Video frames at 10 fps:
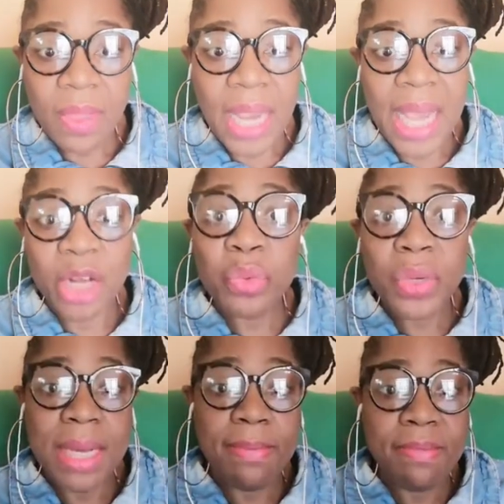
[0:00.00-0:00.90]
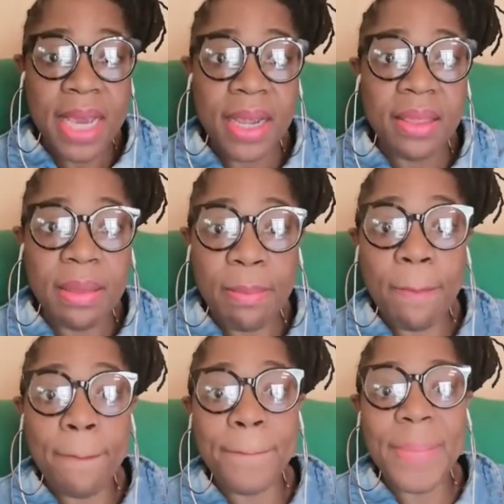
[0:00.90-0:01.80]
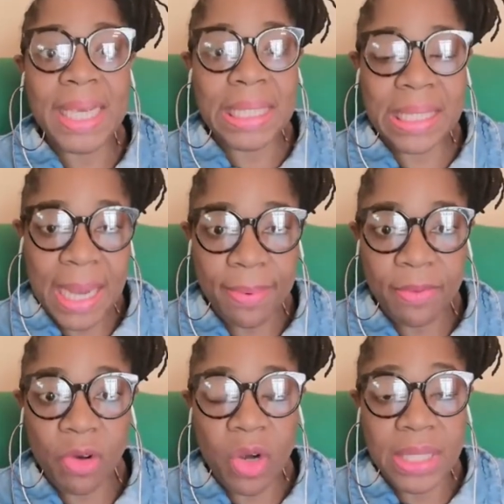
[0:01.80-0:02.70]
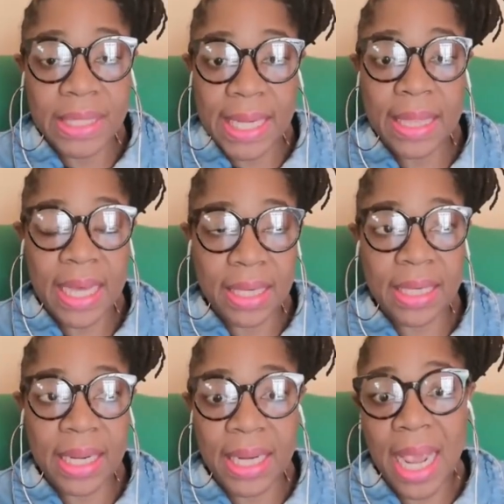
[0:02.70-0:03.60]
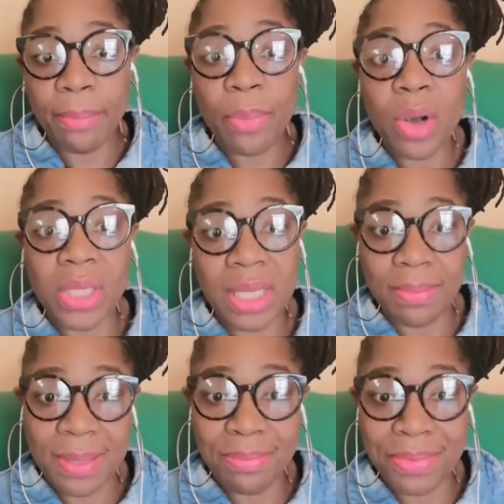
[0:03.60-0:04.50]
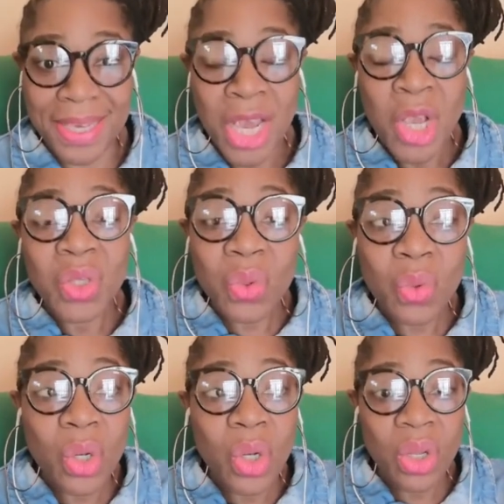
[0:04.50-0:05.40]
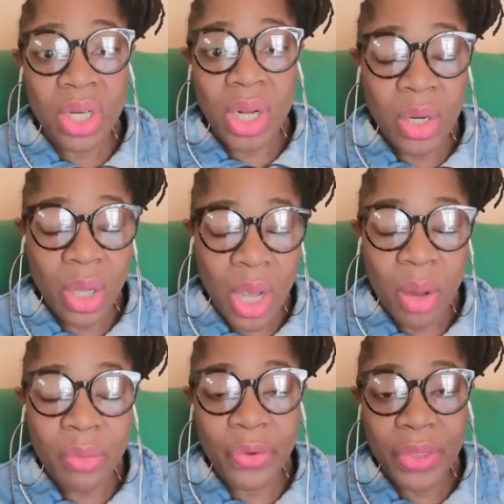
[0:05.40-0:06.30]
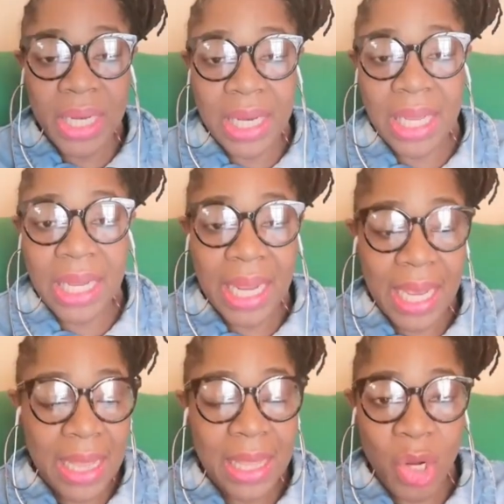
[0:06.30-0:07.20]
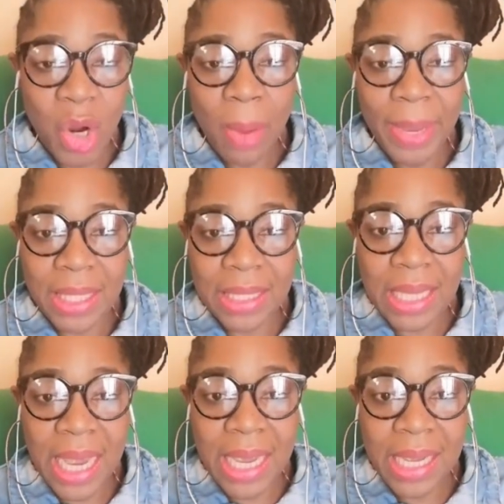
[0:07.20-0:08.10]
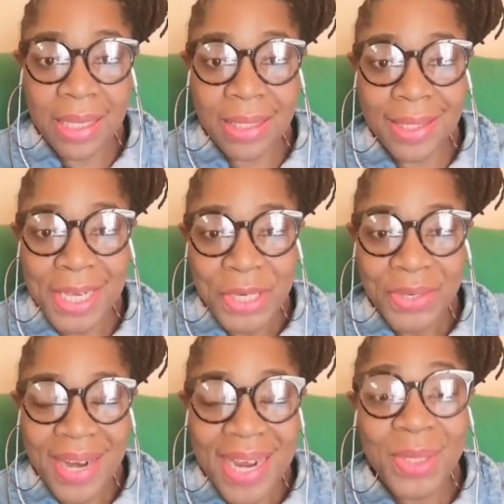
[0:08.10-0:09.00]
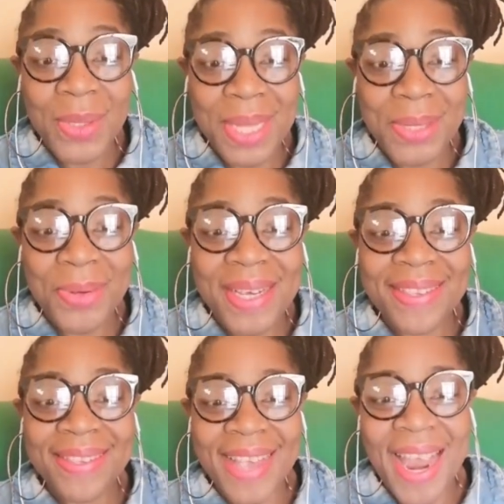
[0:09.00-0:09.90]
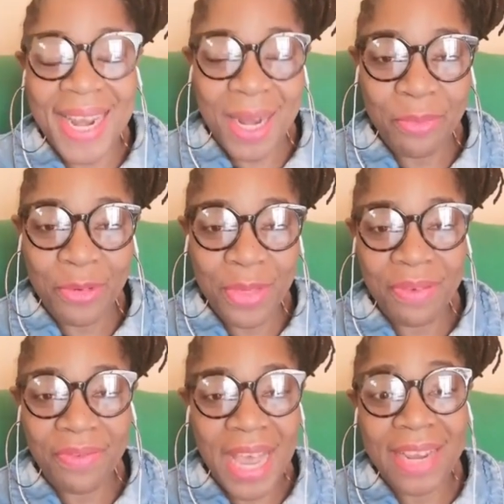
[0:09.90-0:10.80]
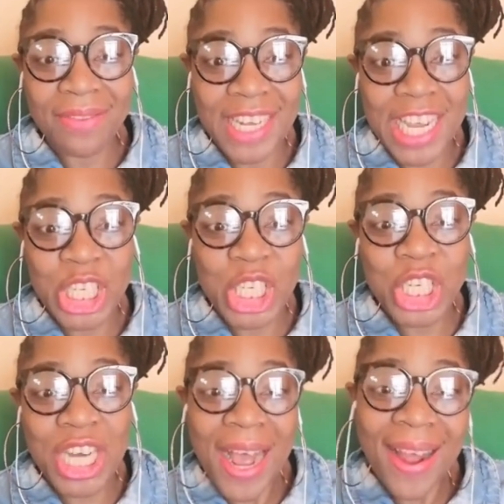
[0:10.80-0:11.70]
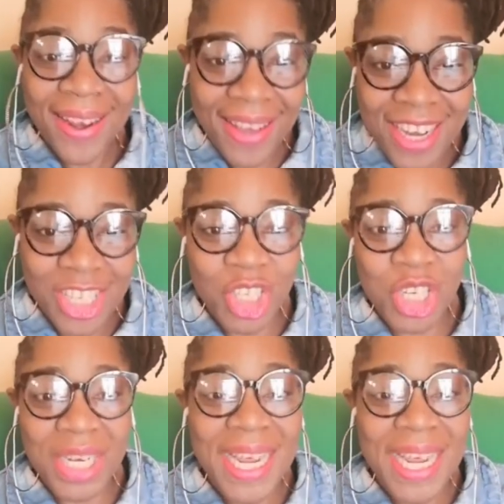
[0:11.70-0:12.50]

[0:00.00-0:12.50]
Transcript: and really make it the best type of content that it can possibly be. So look out for the link in the comments, guys, right? So that you can sign up for the 5-day challenge